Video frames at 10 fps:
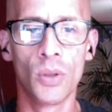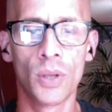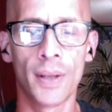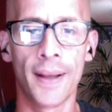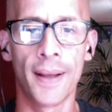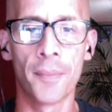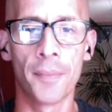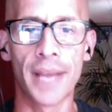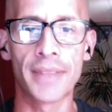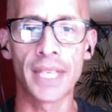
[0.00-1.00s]
I
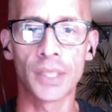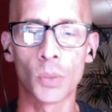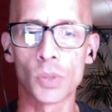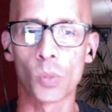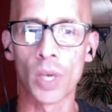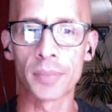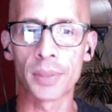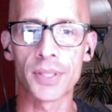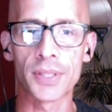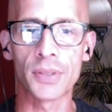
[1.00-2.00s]
think there was one
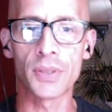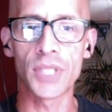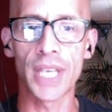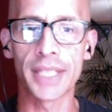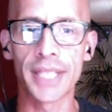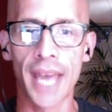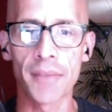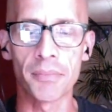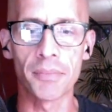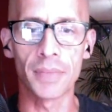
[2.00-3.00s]
person who said that,
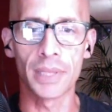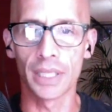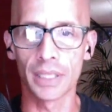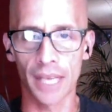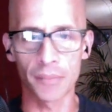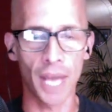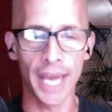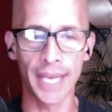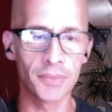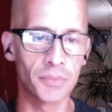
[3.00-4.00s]
like
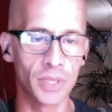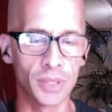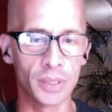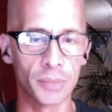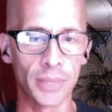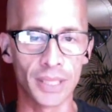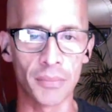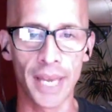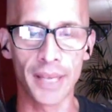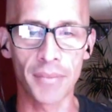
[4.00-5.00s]
Mike, the point that
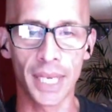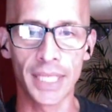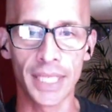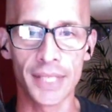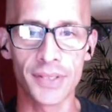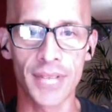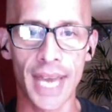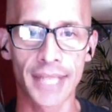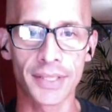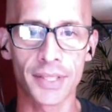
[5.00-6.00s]
Mike made is
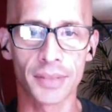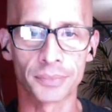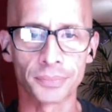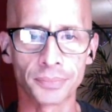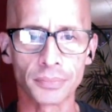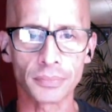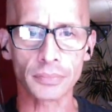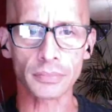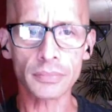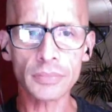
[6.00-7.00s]
that
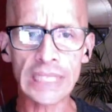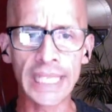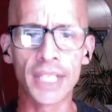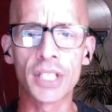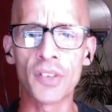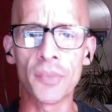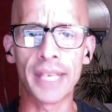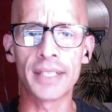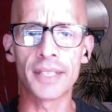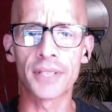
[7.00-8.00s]
it could have made a
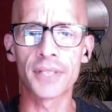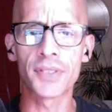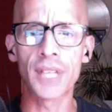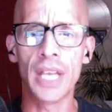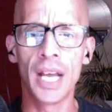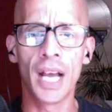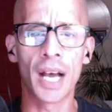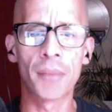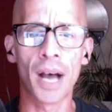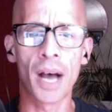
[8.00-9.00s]
difference.
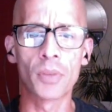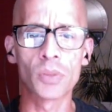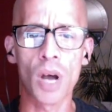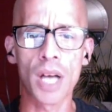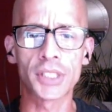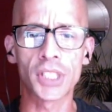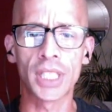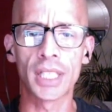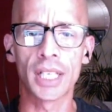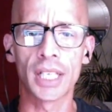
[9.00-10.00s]
Bob was
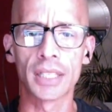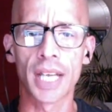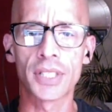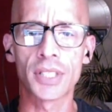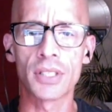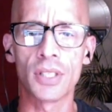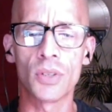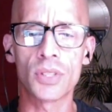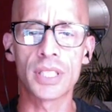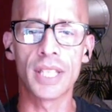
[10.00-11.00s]
watching election
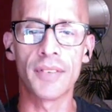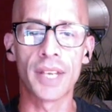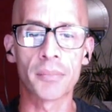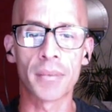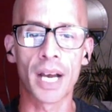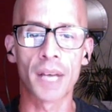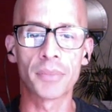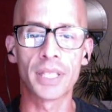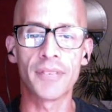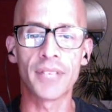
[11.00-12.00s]
news. Good evening, Bob.
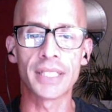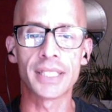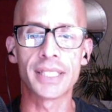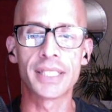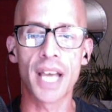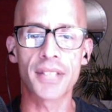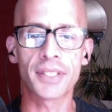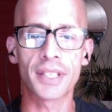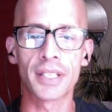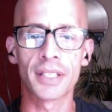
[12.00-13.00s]
Good evening,
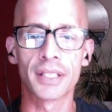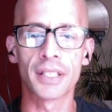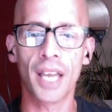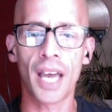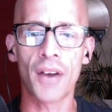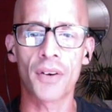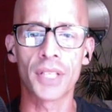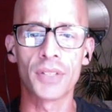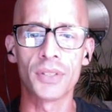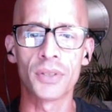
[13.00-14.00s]
Dustin. How are you
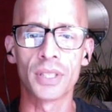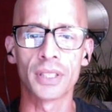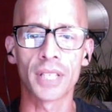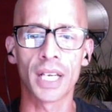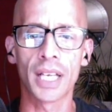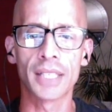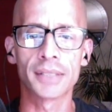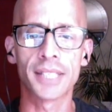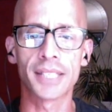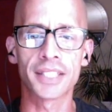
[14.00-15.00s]
doing?
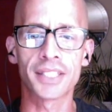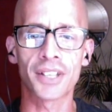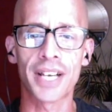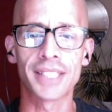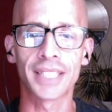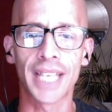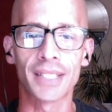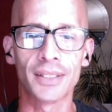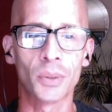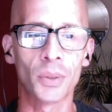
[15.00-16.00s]
Dustin, sorry he's late.
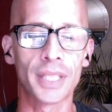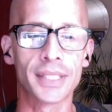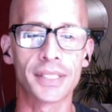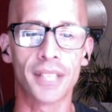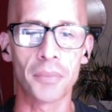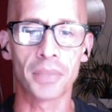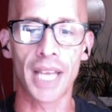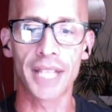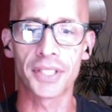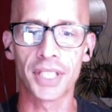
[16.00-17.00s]
No worries. I'm
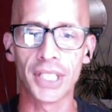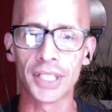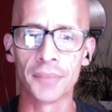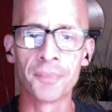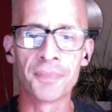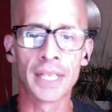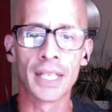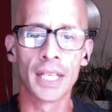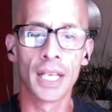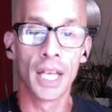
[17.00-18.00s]
glad you're here.
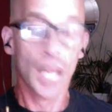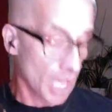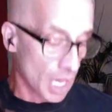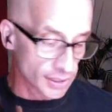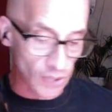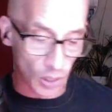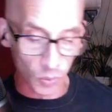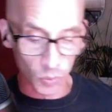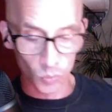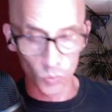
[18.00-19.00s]

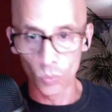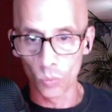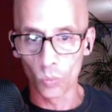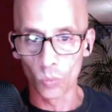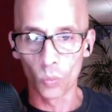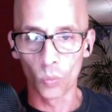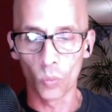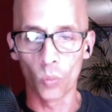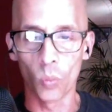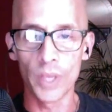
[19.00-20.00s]
So
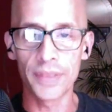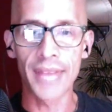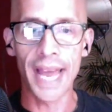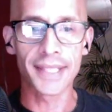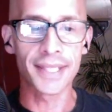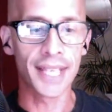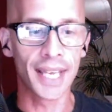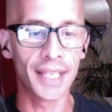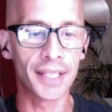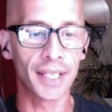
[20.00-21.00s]
with that
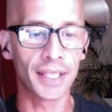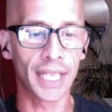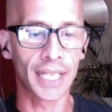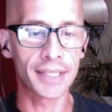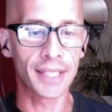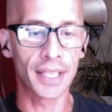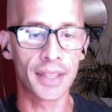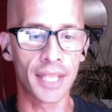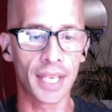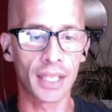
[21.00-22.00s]
said, like I said, I
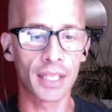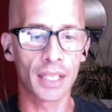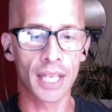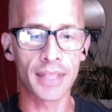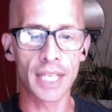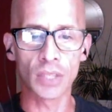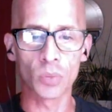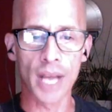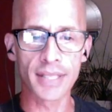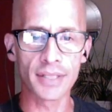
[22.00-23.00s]
think the
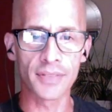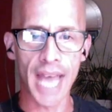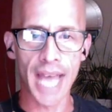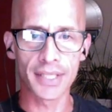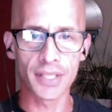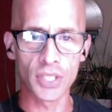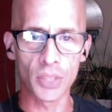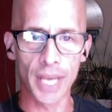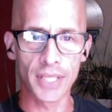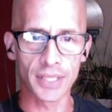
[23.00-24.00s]
rest of that
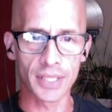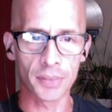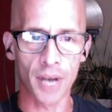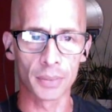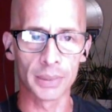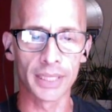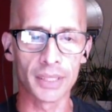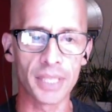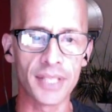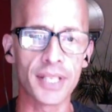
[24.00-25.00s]
situation is probably going to
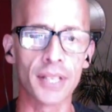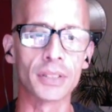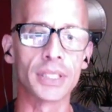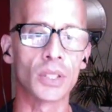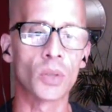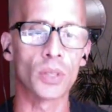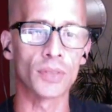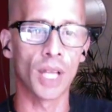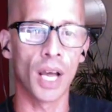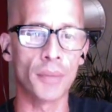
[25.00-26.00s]
be settled in a court of
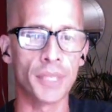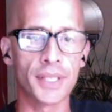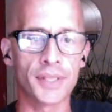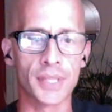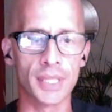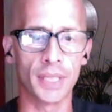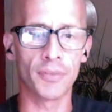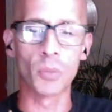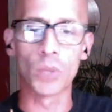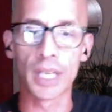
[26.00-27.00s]
law because,
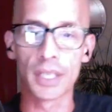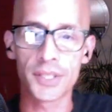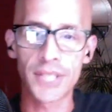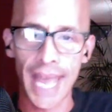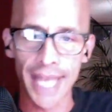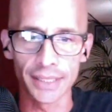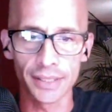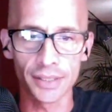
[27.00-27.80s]
from what I understand,